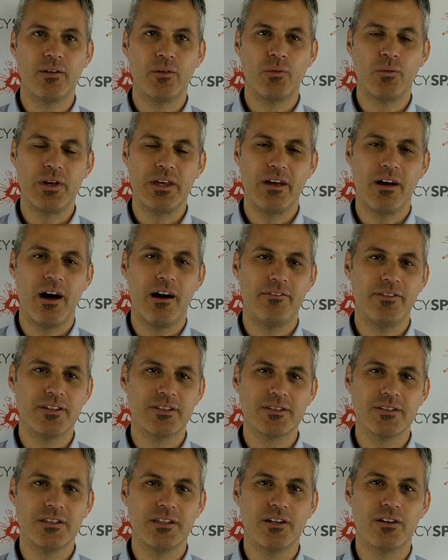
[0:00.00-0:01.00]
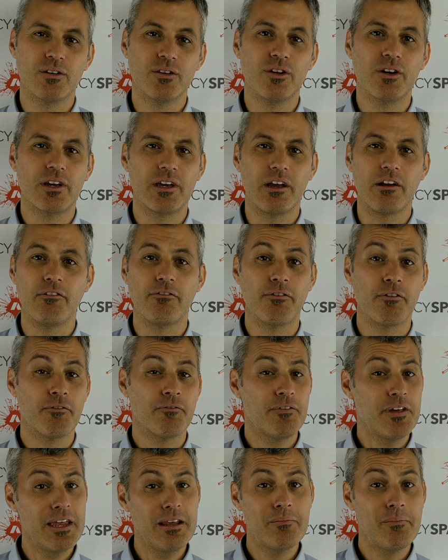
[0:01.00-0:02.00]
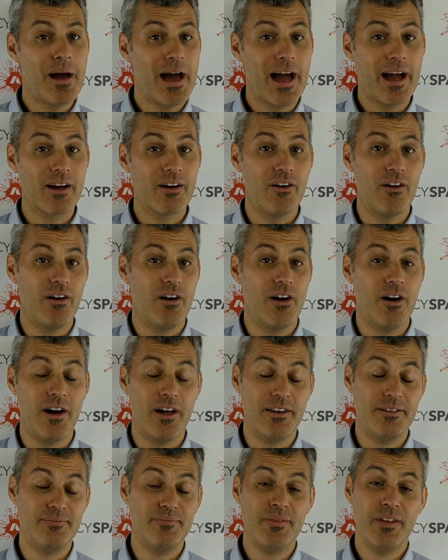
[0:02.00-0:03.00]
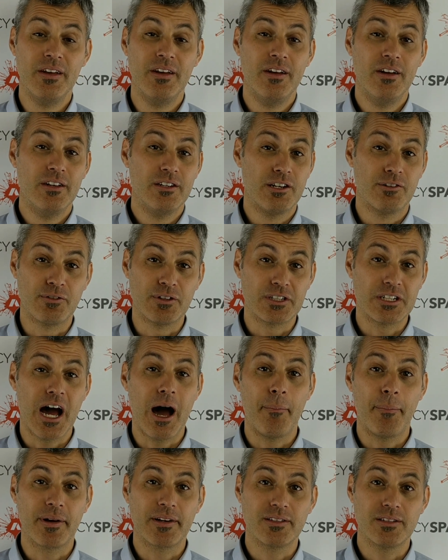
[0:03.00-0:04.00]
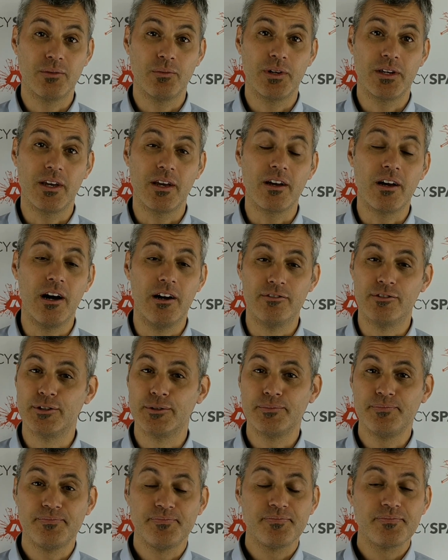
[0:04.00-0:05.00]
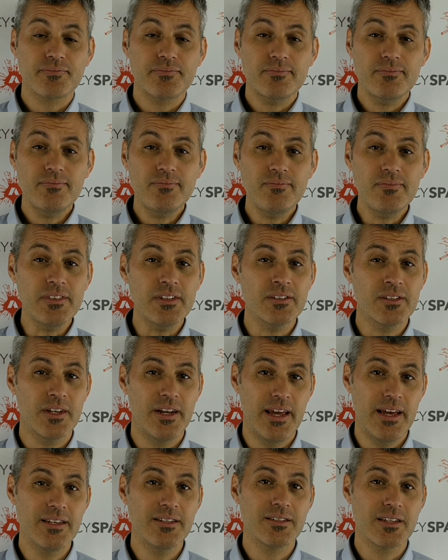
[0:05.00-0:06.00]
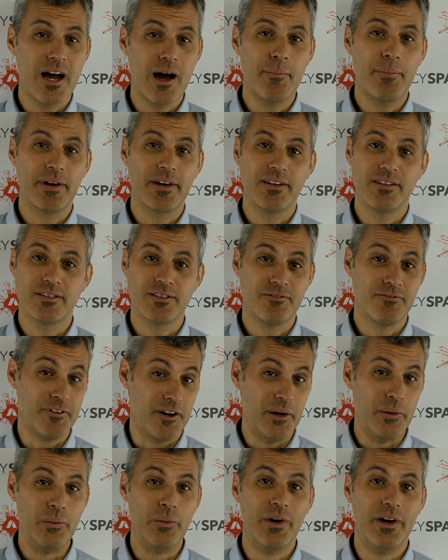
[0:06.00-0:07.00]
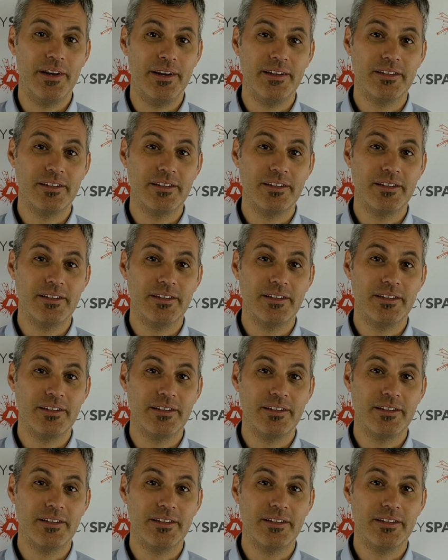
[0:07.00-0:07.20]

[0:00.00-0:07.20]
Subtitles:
We obviously are looking for feedback on different topics that we can cover. Today's topic is a fun one.